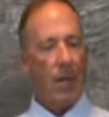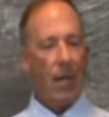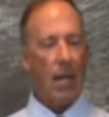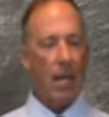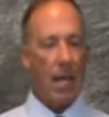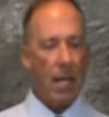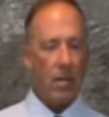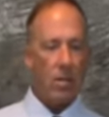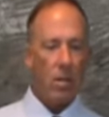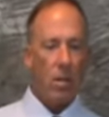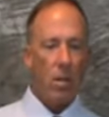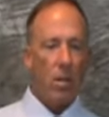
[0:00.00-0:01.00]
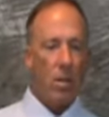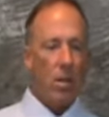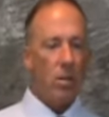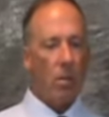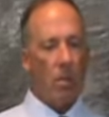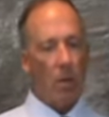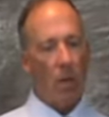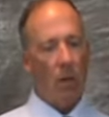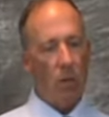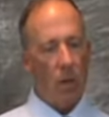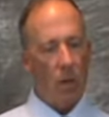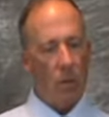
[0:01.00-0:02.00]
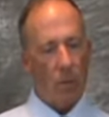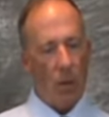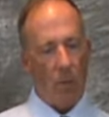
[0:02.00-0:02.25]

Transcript: that connects, so below notes,